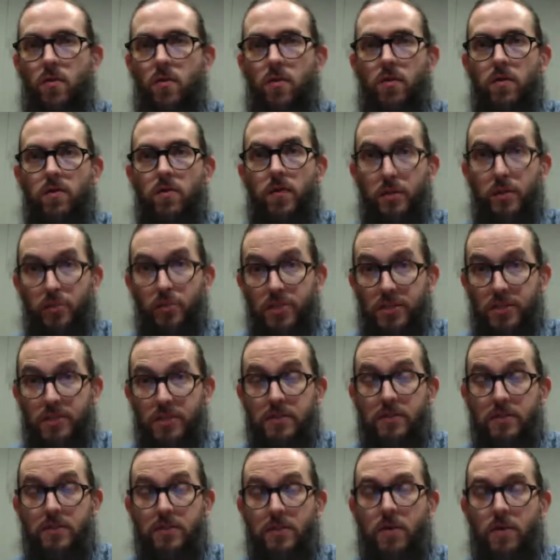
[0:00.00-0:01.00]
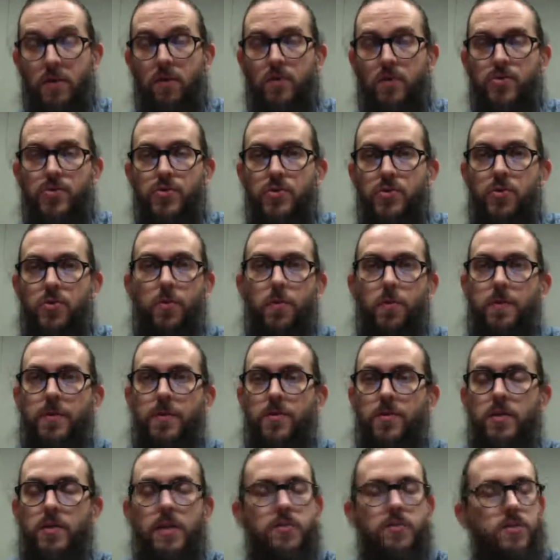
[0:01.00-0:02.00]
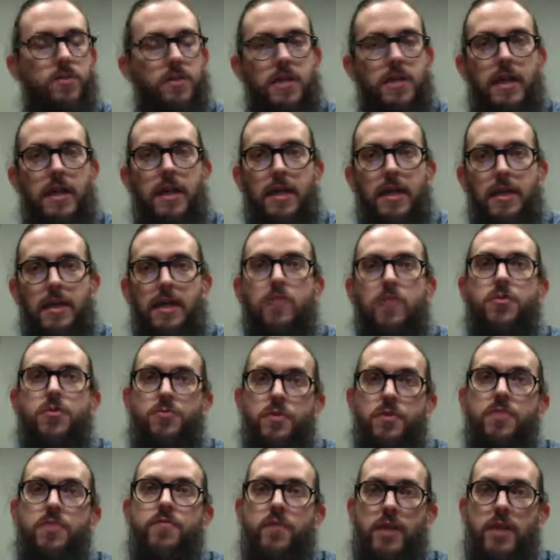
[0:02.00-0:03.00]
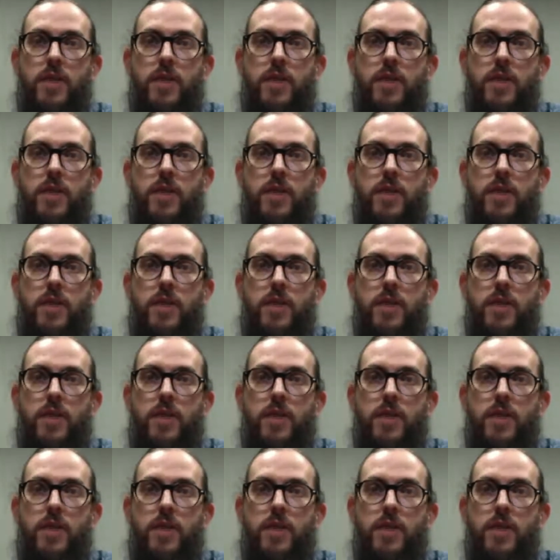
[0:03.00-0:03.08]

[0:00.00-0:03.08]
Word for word: librettist also. So that was really fun.